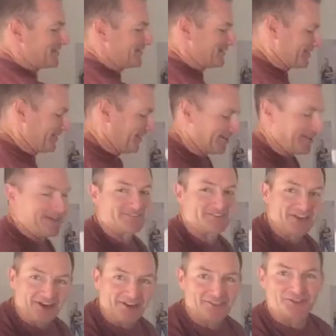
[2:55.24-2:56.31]
until I've
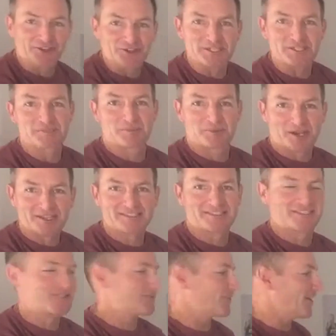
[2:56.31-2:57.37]
gone through this
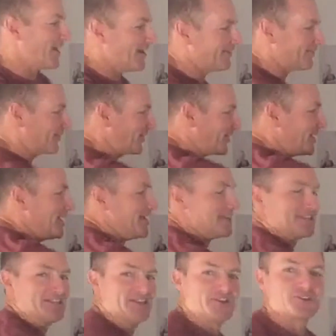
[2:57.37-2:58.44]
process forever,
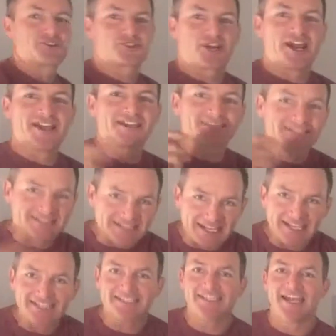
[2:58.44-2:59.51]
trying to take the